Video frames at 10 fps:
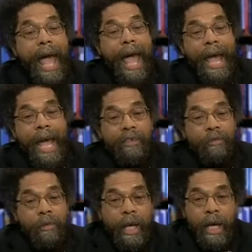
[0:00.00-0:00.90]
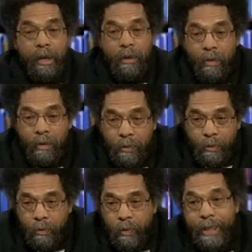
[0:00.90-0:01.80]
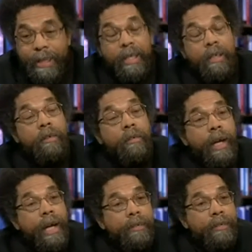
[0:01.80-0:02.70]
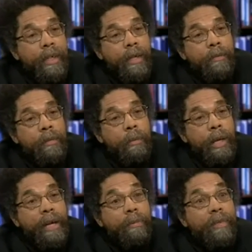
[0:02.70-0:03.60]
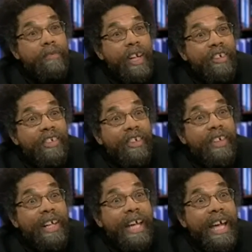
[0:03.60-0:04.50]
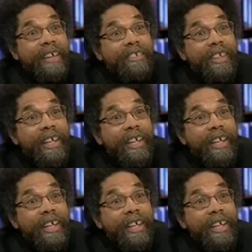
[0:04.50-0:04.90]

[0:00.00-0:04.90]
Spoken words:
as what I call the re-niggerizing of the black professional class.